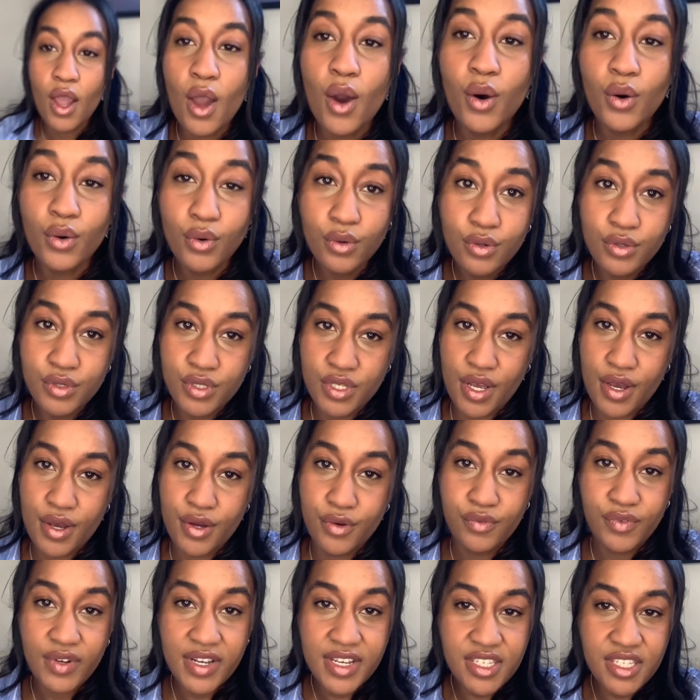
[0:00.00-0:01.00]
Also,
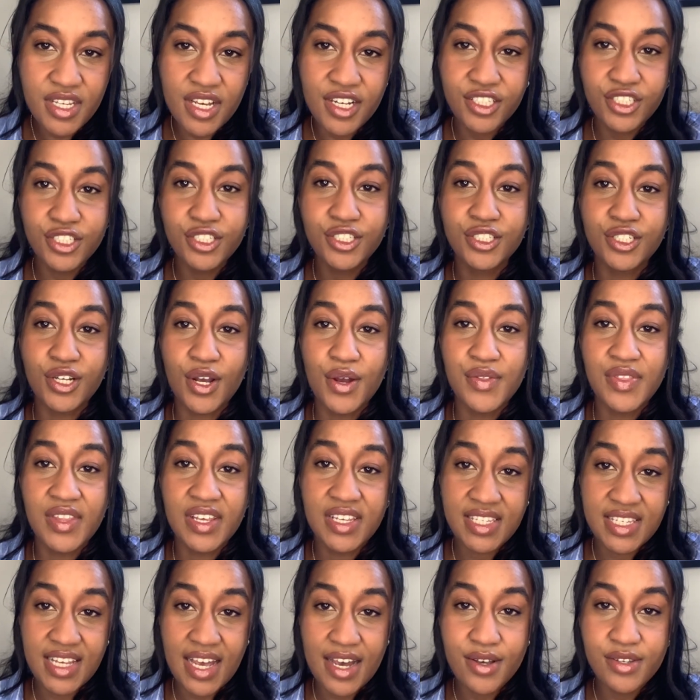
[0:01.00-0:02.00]
research has shown that
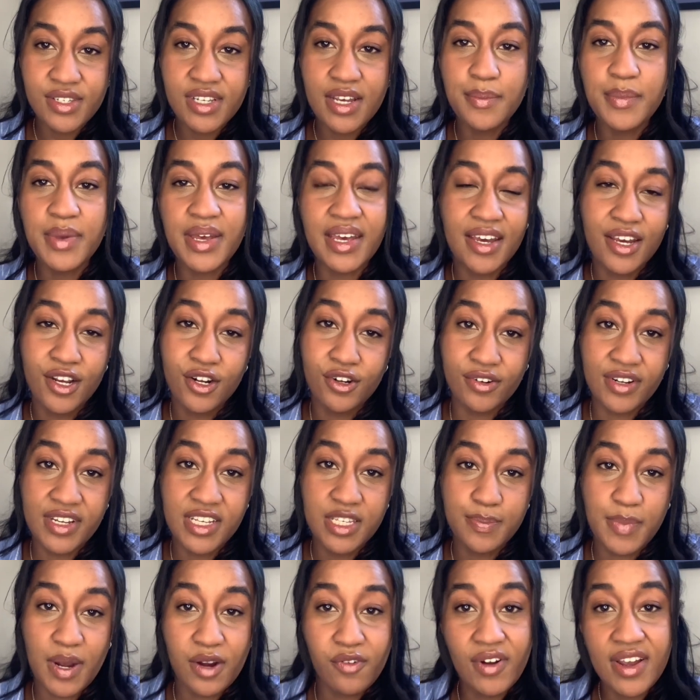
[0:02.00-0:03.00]
sales can be increased
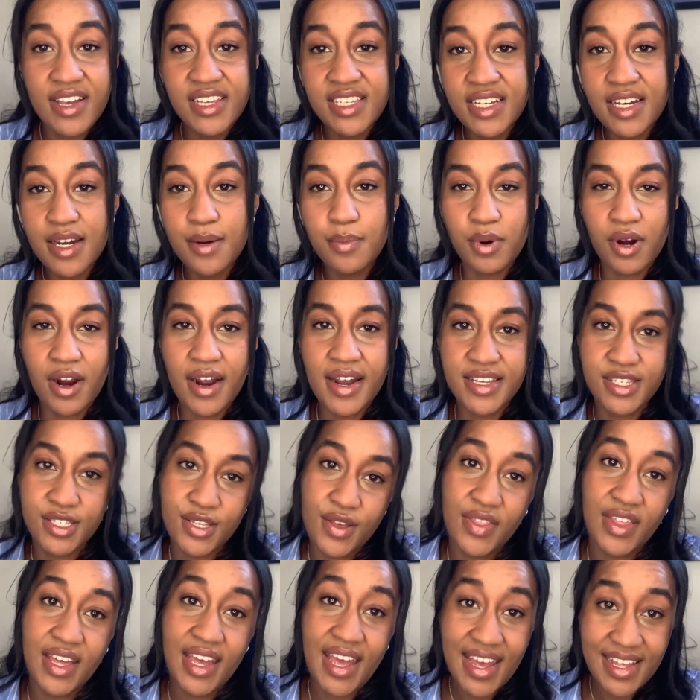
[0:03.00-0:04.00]
by raising a price so
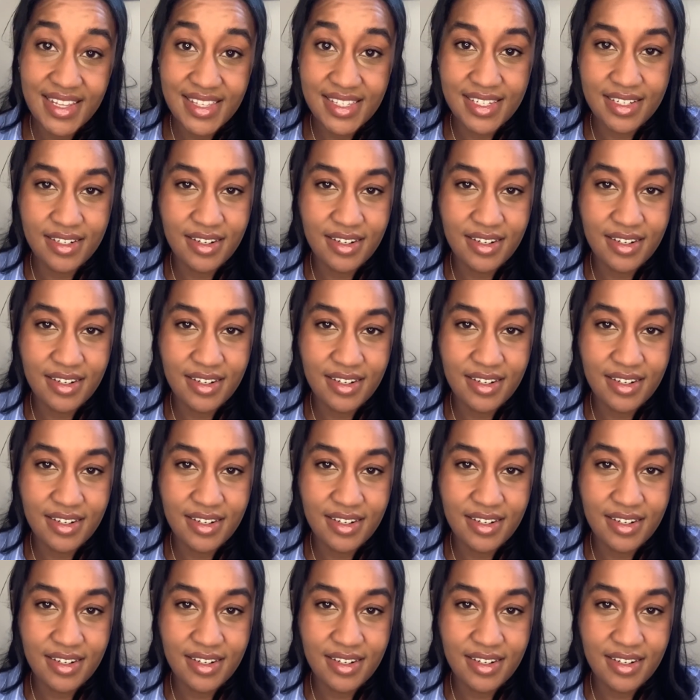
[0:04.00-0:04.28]
that it ends in